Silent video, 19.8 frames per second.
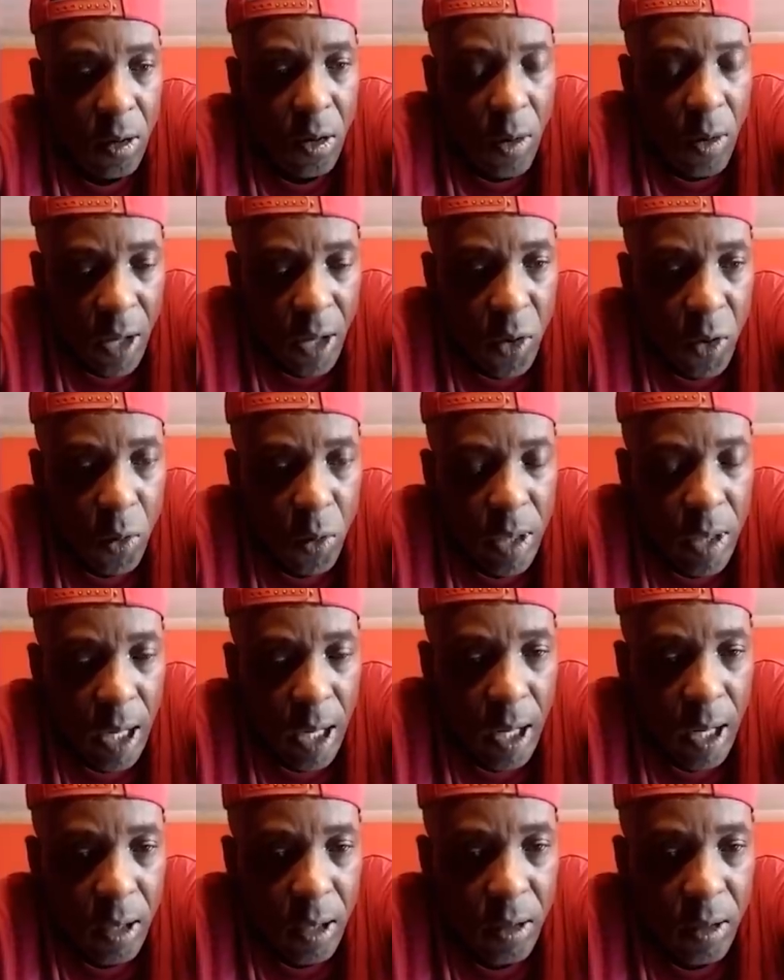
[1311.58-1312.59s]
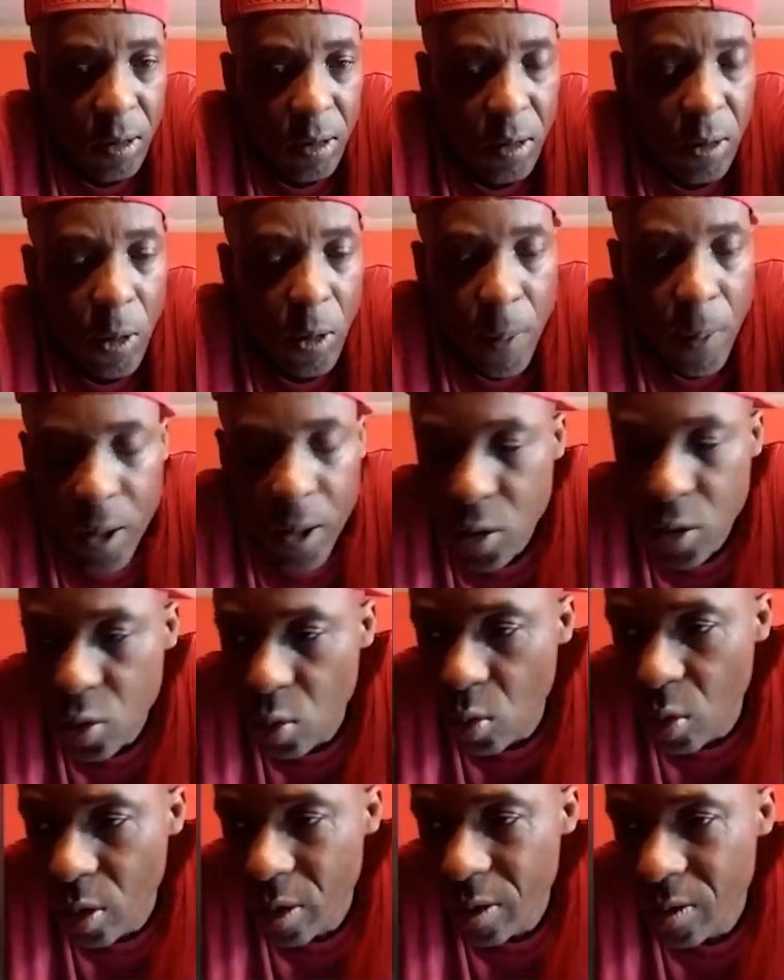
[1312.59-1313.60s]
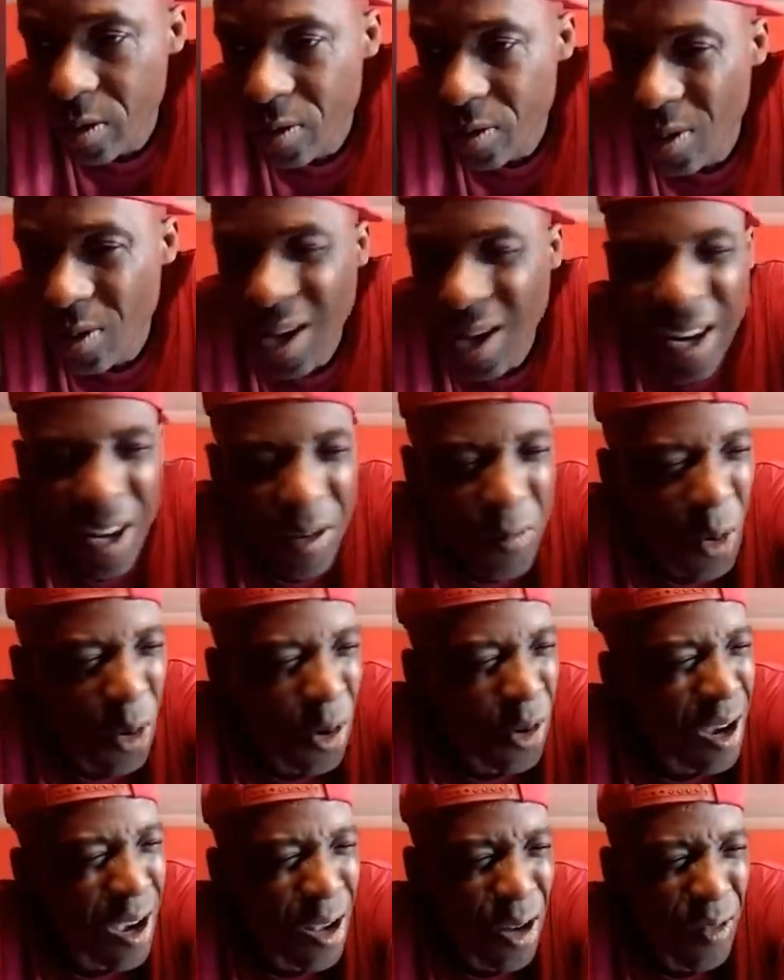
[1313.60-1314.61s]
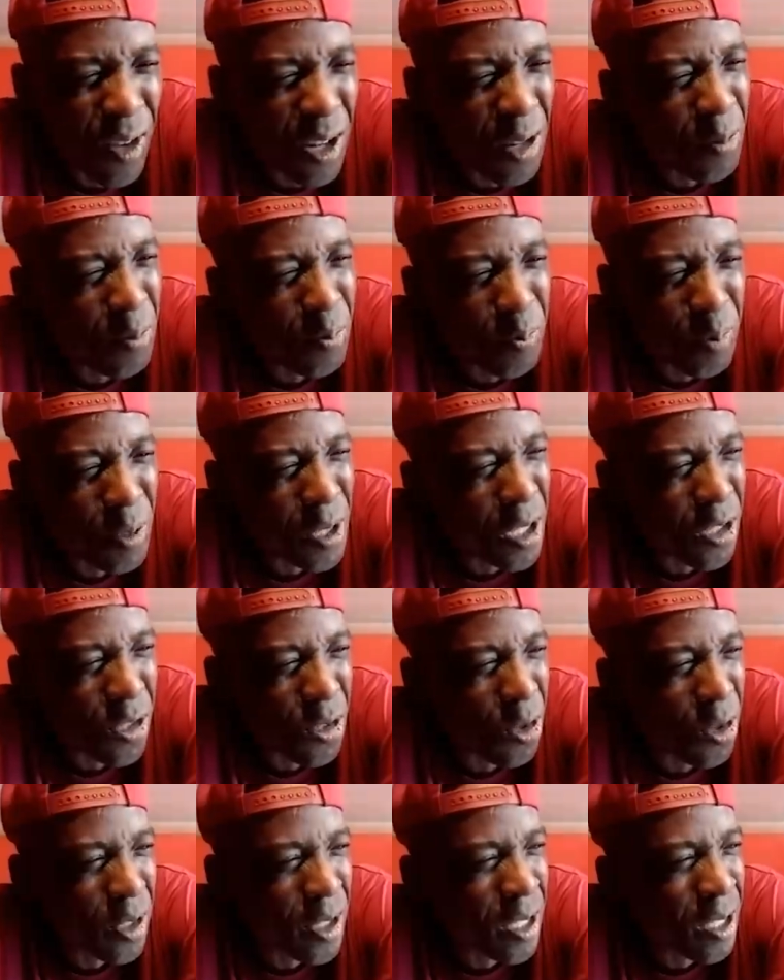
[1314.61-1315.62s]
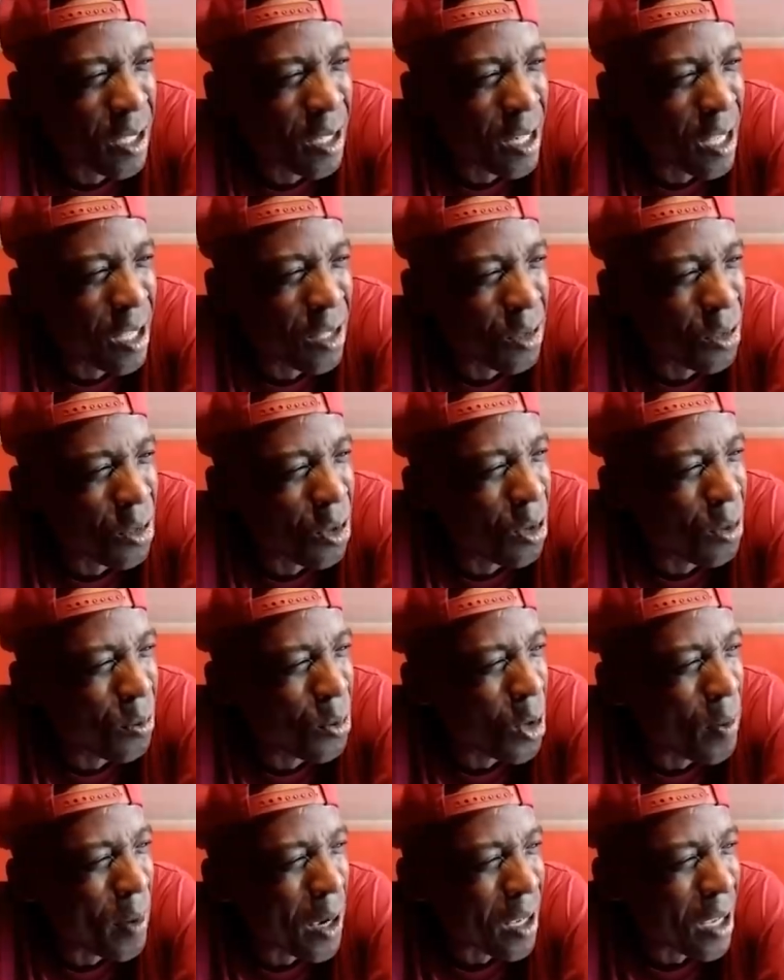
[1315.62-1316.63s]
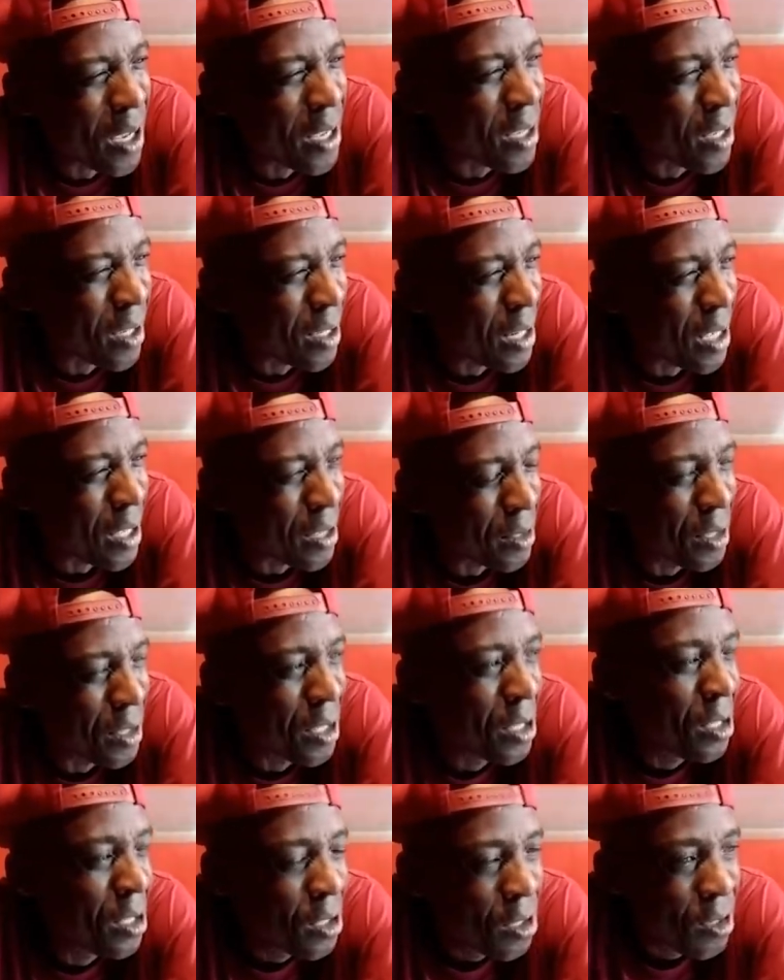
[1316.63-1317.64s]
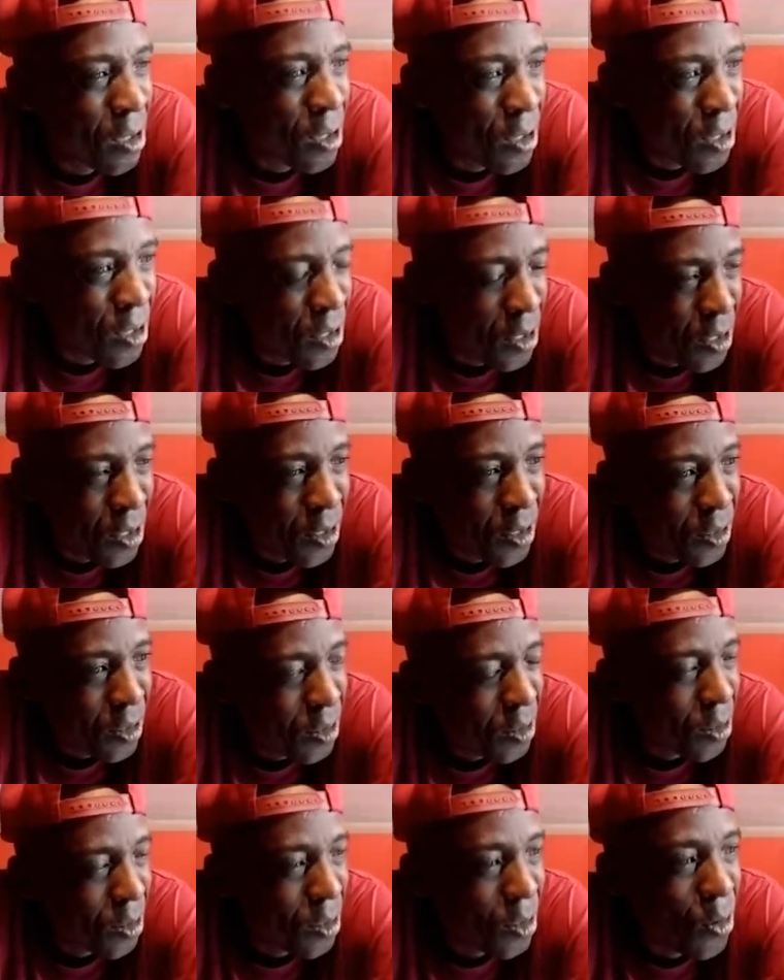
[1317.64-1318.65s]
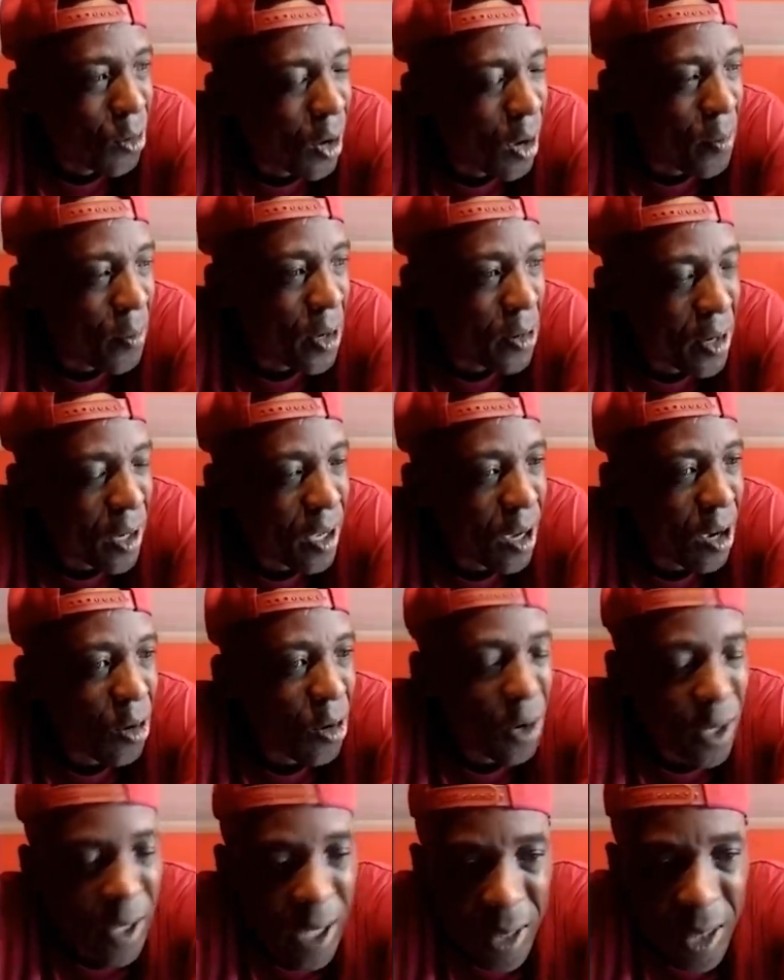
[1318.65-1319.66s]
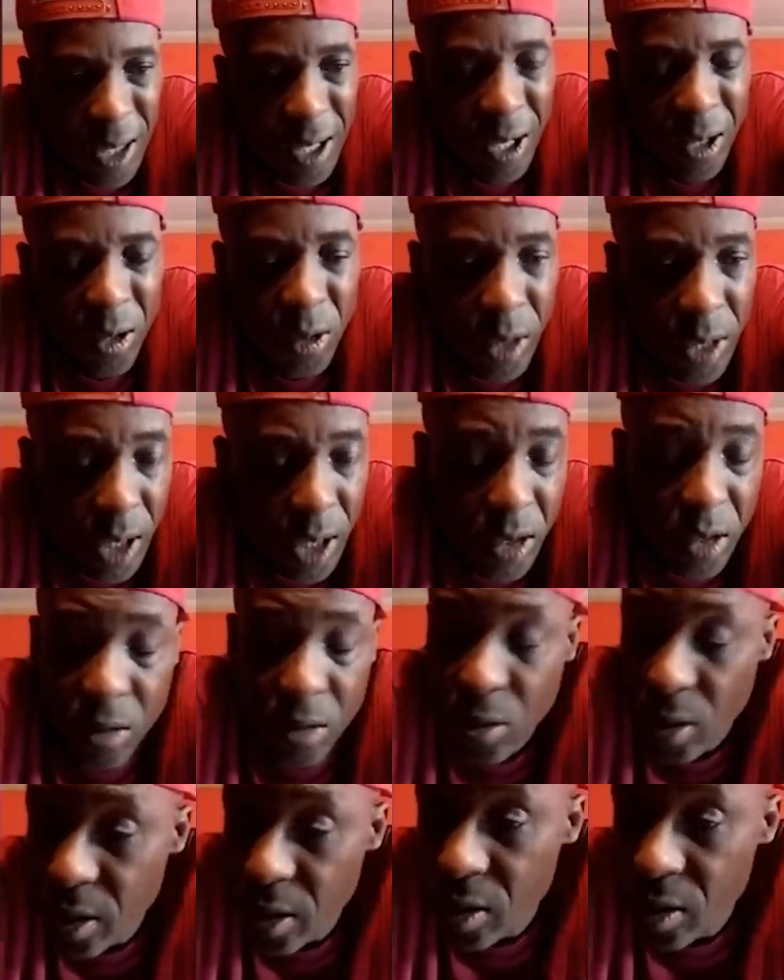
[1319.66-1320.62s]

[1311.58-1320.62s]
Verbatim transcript: go to New York, go on tour, go all, go all over the place, go England, go, go back to England, go America, go Canada, go yes, go